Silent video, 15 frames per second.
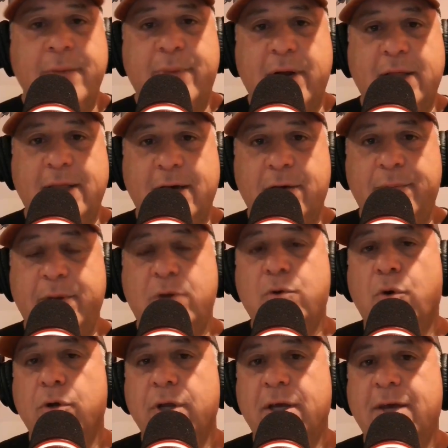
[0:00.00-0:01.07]
But I think it would be
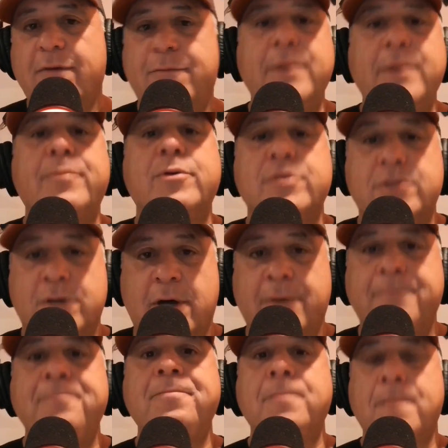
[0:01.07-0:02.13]
cool to give people
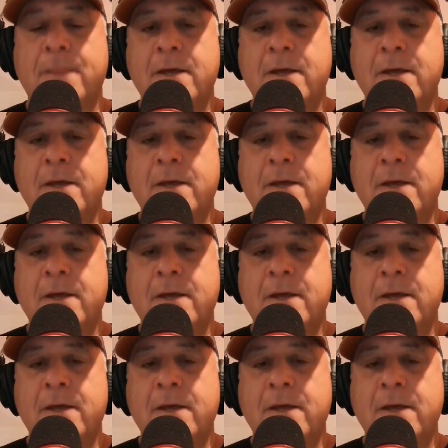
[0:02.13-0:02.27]
some,